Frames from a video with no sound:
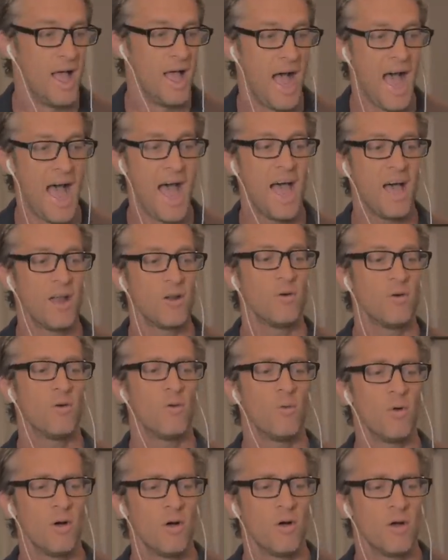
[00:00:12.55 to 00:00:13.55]
I
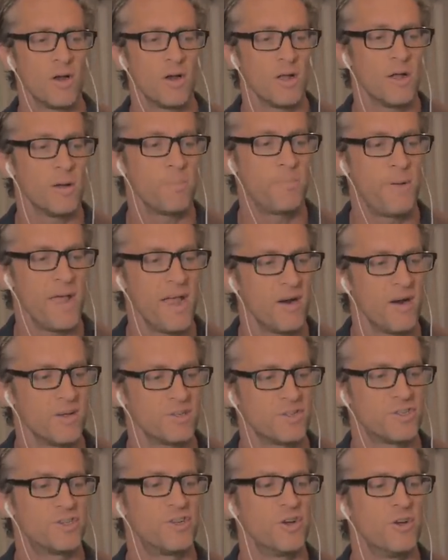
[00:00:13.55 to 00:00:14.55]
don't want a pair of
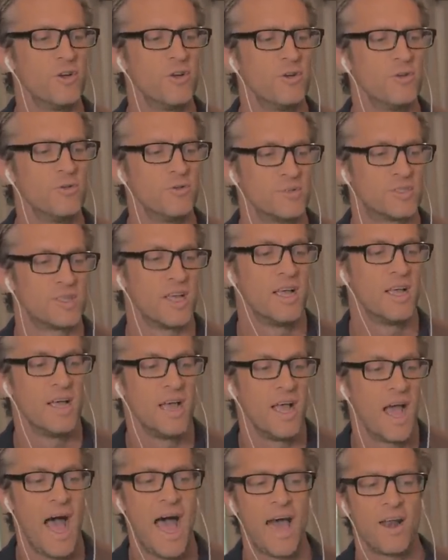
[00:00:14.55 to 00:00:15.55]
shoes.
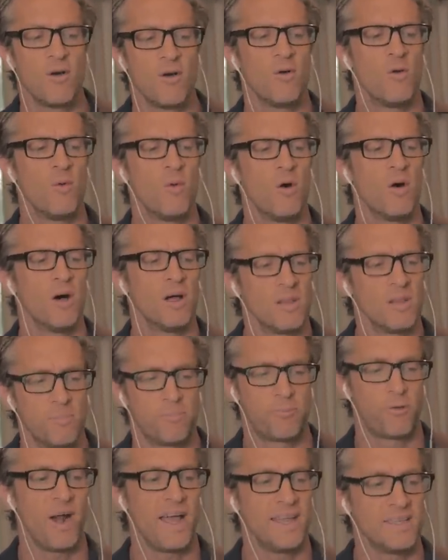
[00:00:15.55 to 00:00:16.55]
I don't want a
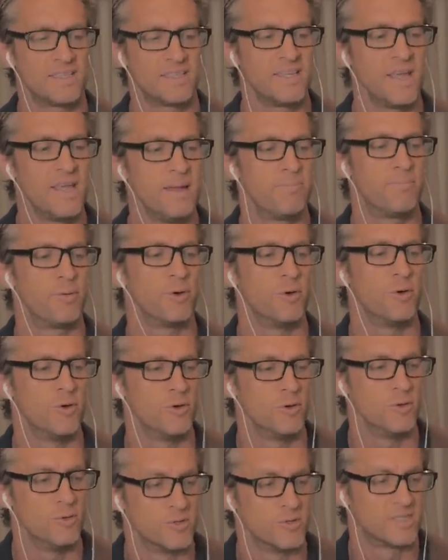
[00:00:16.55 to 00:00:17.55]
pricey
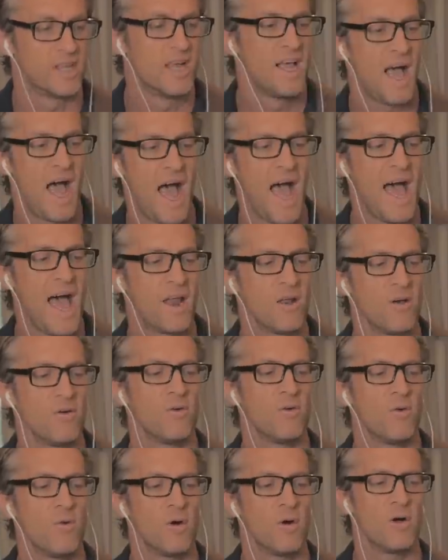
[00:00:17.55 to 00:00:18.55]
booze. I
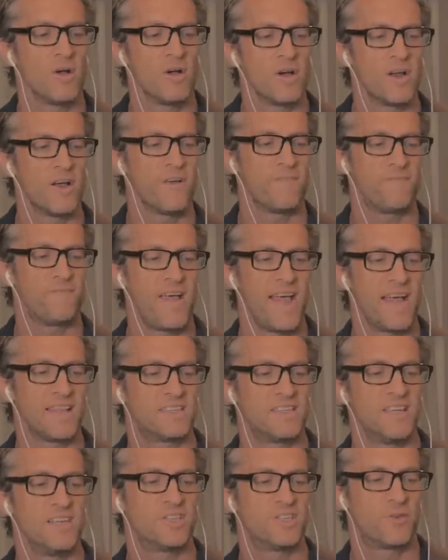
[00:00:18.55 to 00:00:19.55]
don't want a
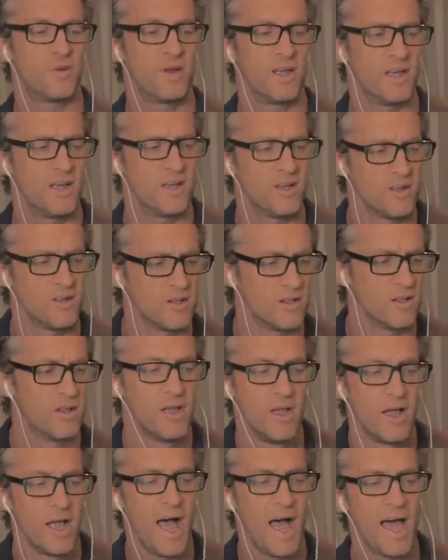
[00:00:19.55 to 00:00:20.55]
fancy drill.
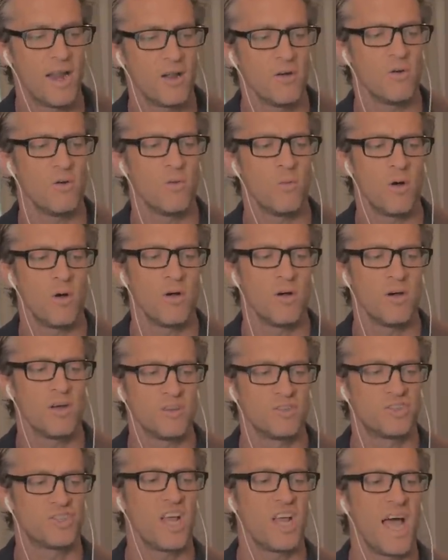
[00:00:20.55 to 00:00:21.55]
I don't want
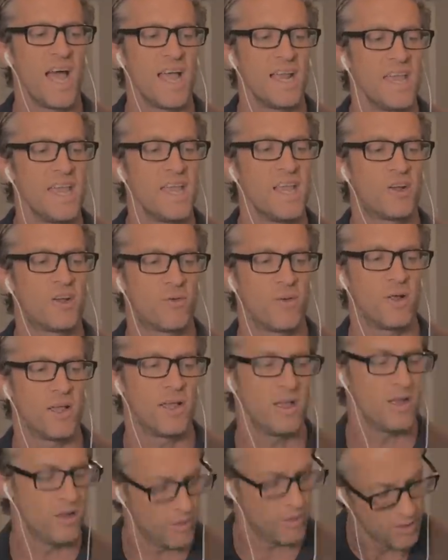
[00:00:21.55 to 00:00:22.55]
a shiny
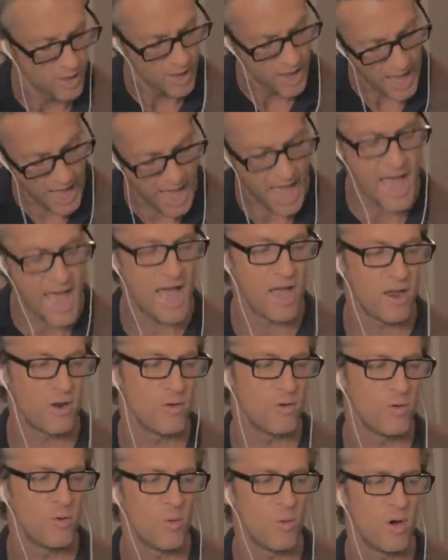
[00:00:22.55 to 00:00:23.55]
grill. I
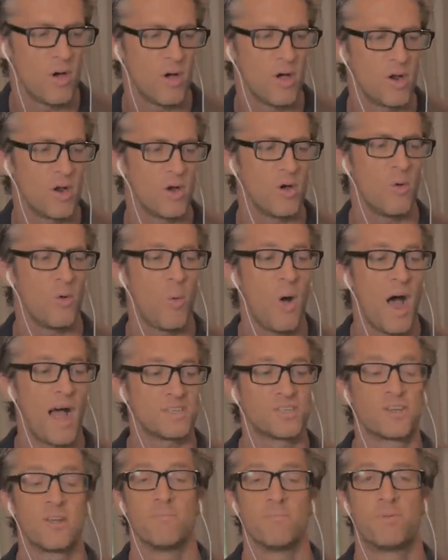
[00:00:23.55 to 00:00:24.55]
don't want a
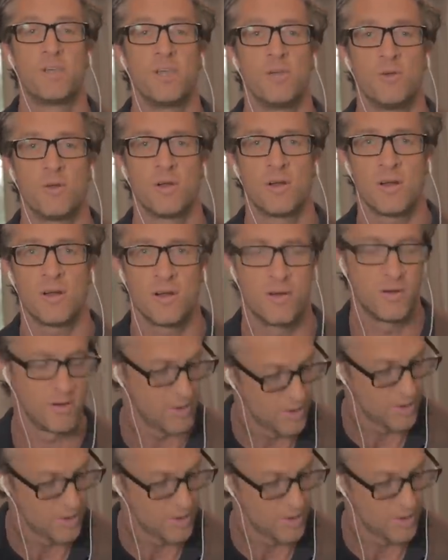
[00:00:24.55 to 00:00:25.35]
watch computer.